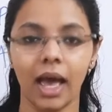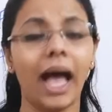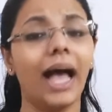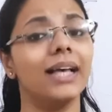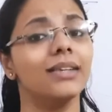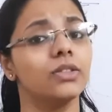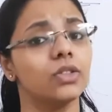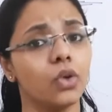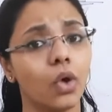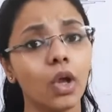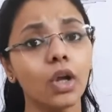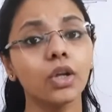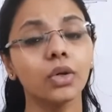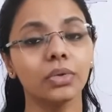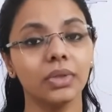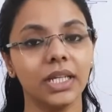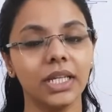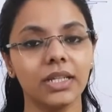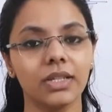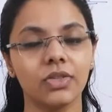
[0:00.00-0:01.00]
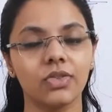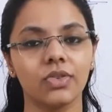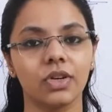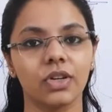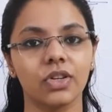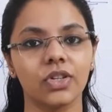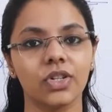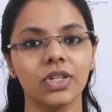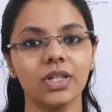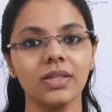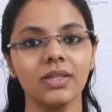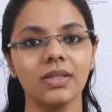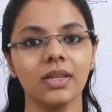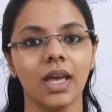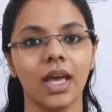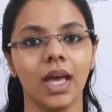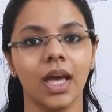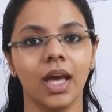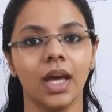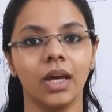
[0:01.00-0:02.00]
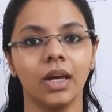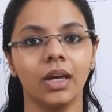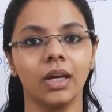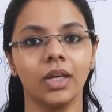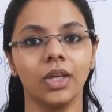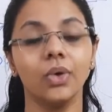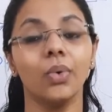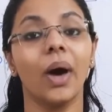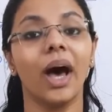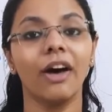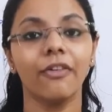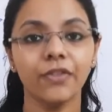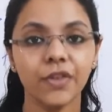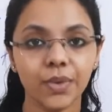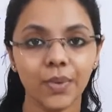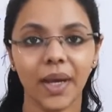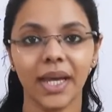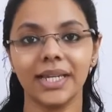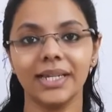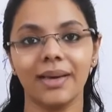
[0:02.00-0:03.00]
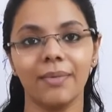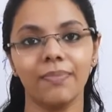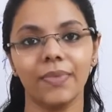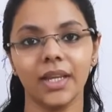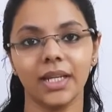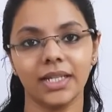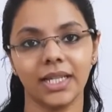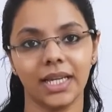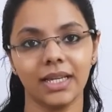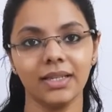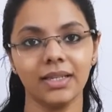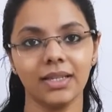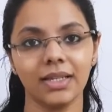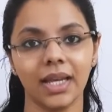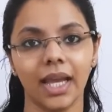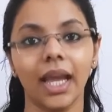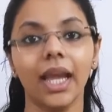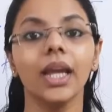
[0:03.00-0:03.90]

As you all know the instructions, you have to attempt the test